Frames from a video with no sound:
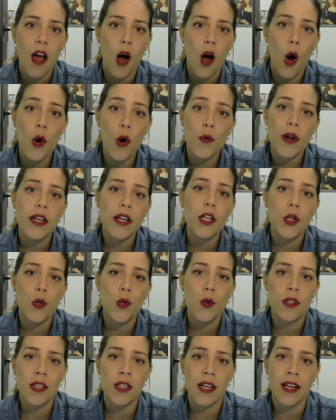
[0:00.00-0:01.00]
already
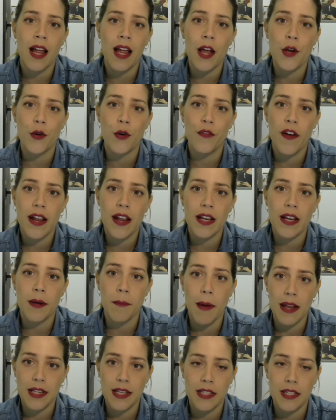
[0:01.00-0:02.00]
used in Ayurvedic
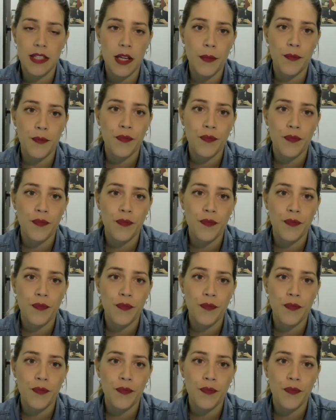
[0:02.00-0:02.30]
medicine